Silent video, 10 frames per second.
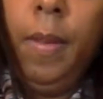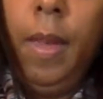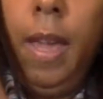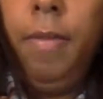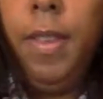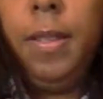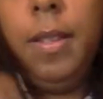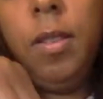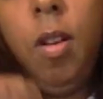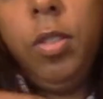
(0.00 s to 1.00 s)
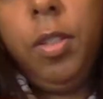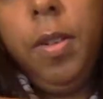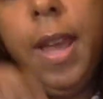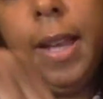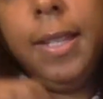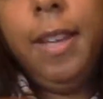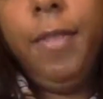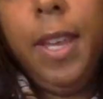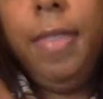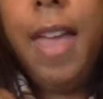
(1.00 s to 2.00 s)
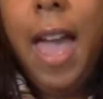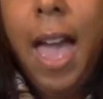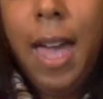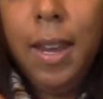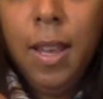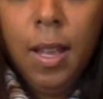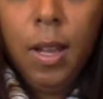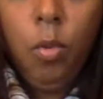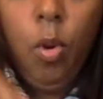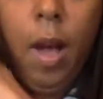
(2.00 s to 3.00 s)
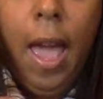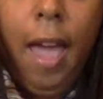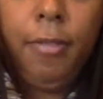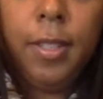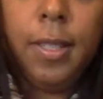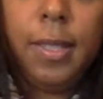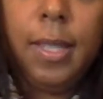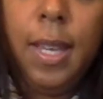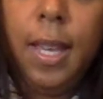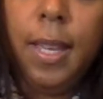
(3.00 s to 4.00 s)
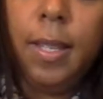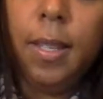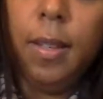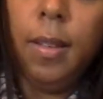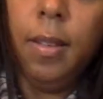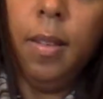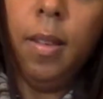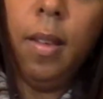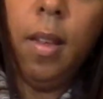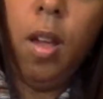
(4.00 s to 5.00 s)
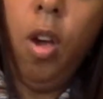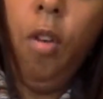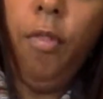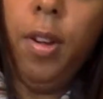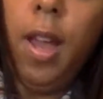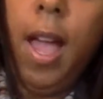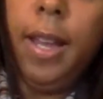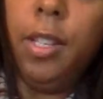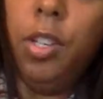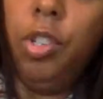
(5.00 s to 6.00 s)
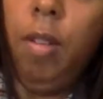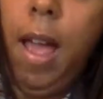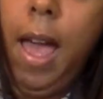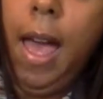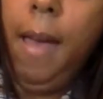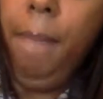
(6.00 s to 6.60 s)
And this is also an activity that will have to sit overnight to dry.